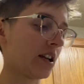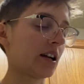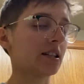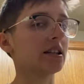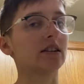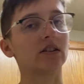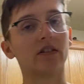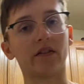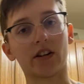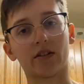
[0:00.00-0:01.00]
ideas
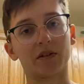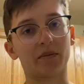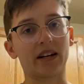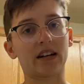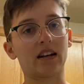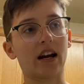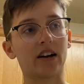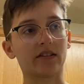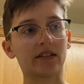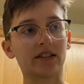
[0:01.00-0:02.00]
of gender being
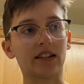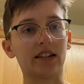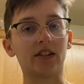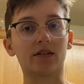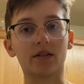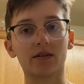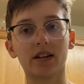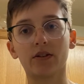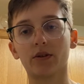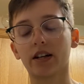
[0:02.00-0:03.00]
inherently
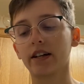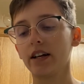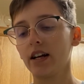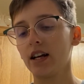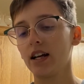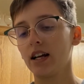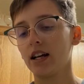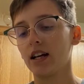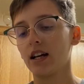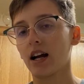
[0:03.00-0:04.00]
Eurocentric.
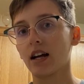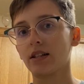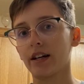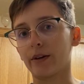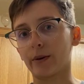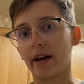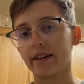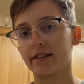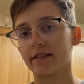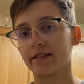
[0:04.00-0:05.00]
I
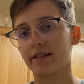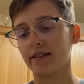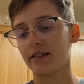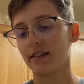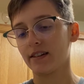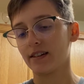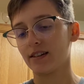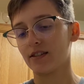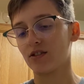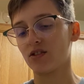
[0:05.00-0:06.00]
digress.
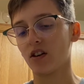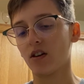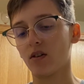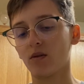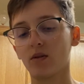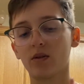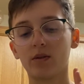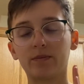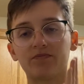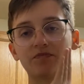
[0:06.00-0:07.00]
So
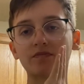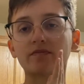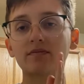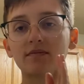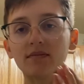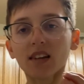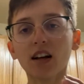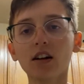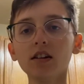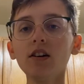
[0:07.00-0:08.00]

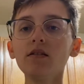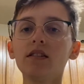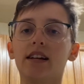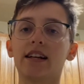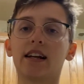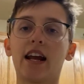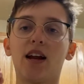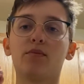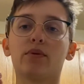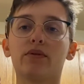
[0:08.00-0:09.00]
clothing
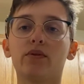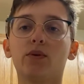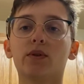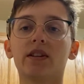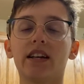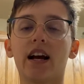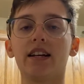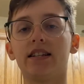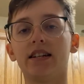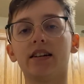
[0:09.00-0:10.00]
came before the
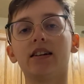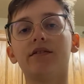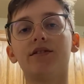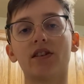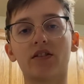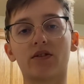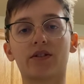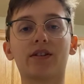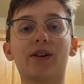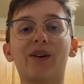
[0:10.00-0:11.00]
idea of gendered
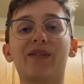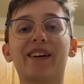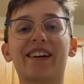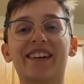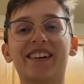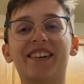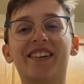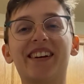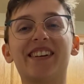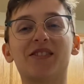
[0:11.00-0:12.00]
clothing,
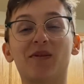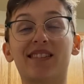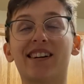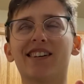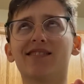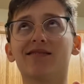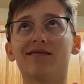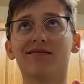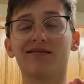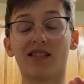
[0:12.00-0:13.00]
is what that
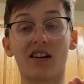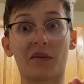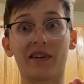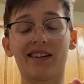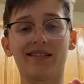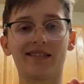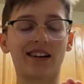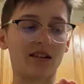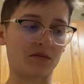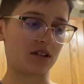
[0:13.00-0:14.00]
long-winded
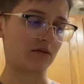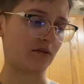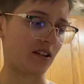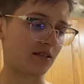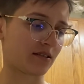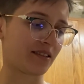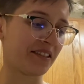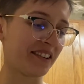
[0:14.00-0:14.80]
statement was.